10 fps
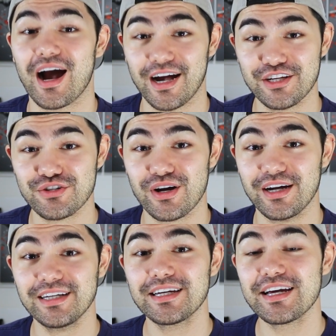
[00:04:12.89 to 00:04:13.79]
I
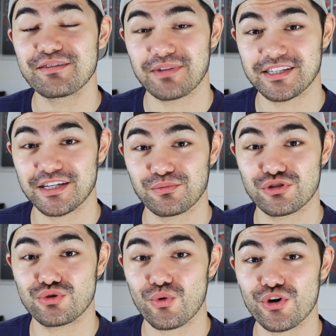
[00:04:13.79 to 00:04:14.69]
tried, my skin
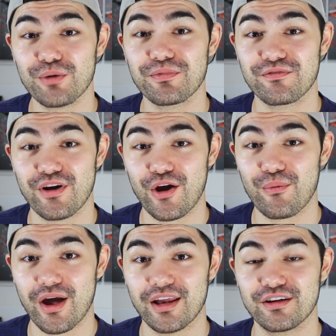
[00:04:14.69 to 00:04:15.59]
was torn up and very
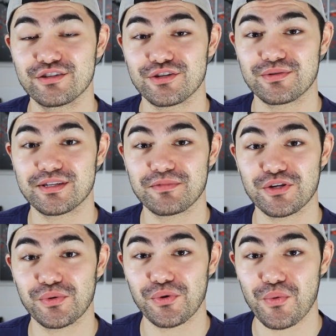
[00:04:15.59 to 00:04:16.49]
red, so it's
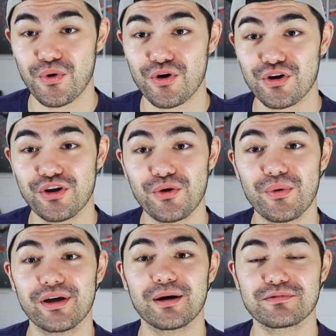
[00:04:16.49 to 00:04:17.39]
something you want to work your
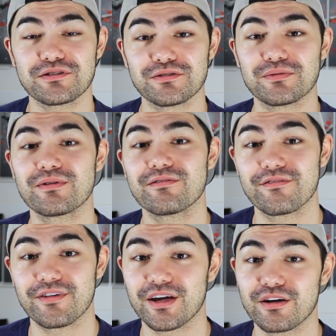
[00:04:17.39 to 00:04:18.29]
way up to
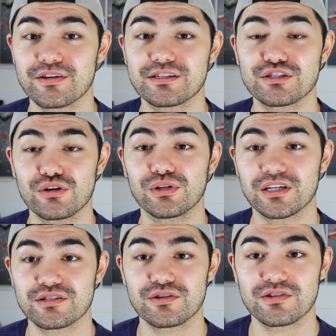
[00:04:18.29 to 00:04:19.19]
very
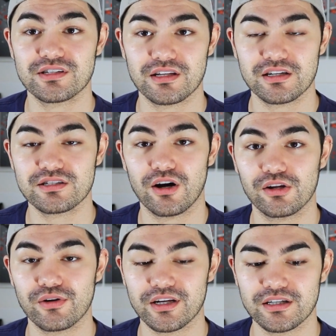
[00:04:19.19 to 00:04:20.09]
slowly until your skin can
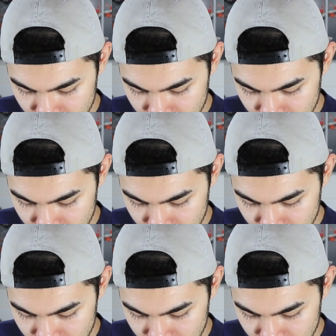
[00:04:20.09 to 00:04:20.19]
tolerate